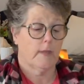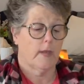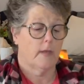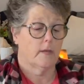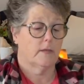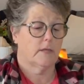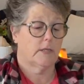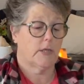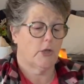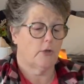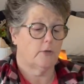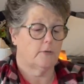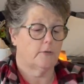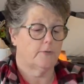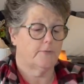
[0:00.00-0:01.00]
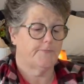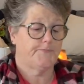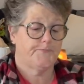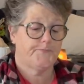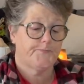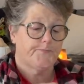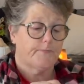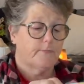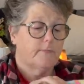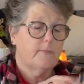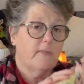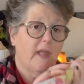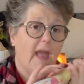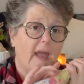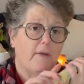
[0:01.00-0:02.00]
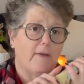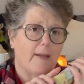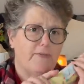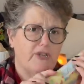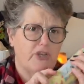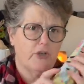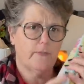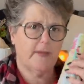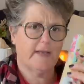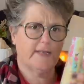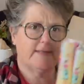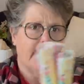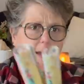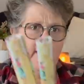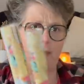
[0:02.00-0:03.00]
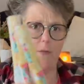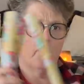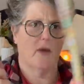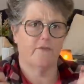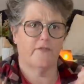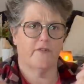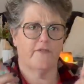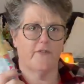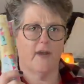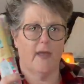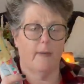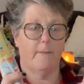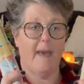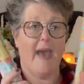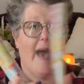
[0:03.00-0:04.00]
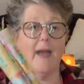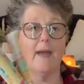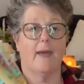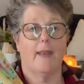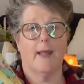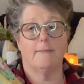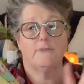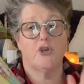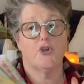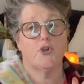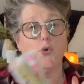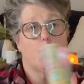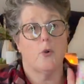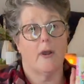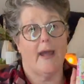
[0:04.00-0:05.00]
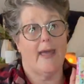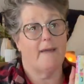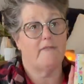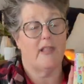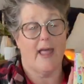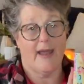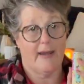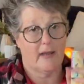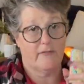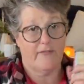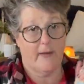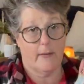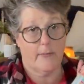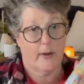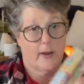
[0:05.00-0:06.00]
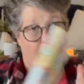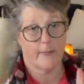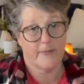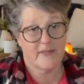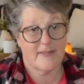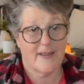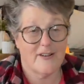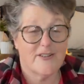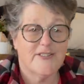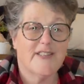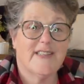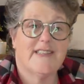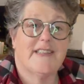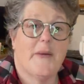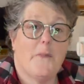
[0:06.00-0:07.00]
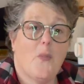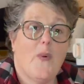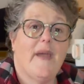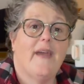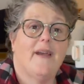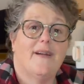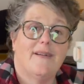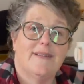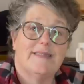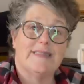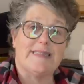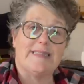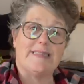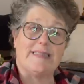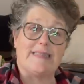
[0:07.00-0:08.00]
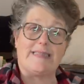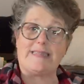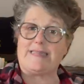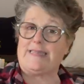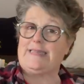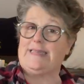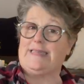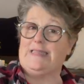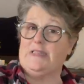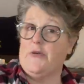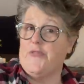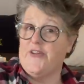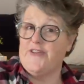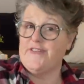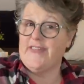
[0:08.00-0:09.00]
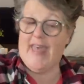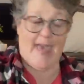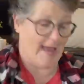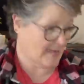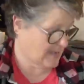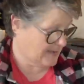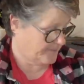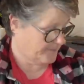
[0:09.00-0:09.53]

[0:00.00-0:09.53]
So I grabbed two because I need one for front and back, and I'm sure I have lining fabric upstairs somewhere. So there's that.